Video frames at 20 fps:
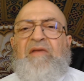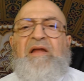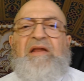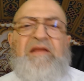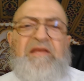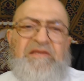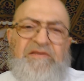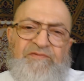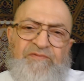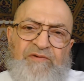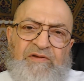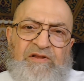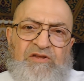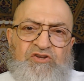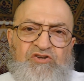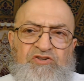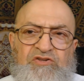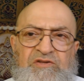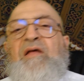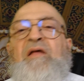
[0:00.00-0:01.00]
And he's
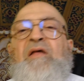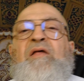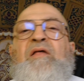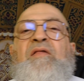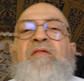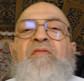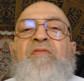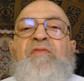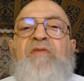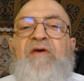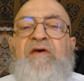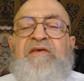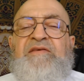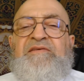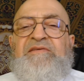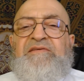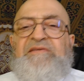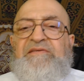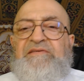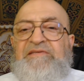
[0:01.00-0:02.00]
finished.
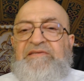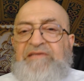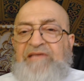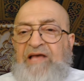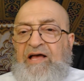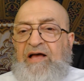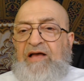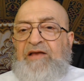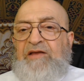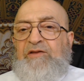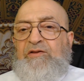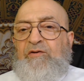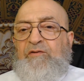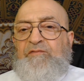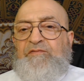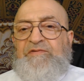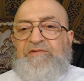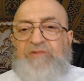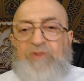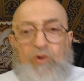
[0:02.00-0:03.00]
This kind
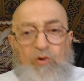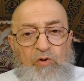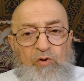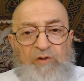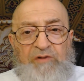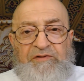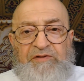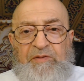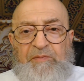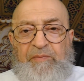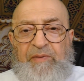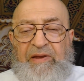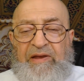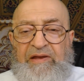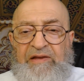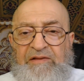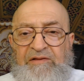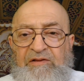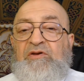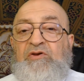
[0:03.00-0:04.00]
of so called
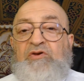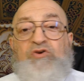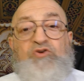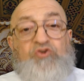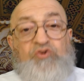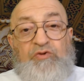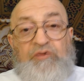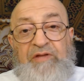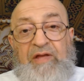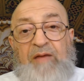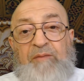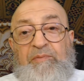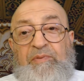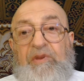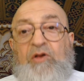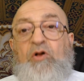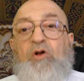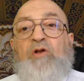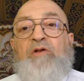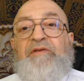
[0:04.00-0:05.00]
debate should not be
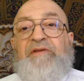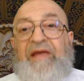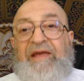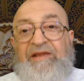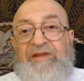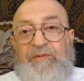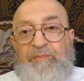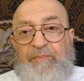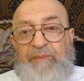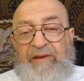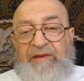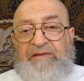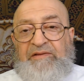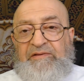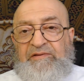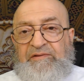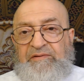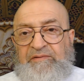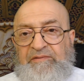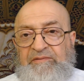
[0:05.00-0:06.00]
called a
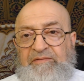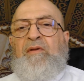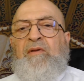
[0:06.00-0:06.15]
debate.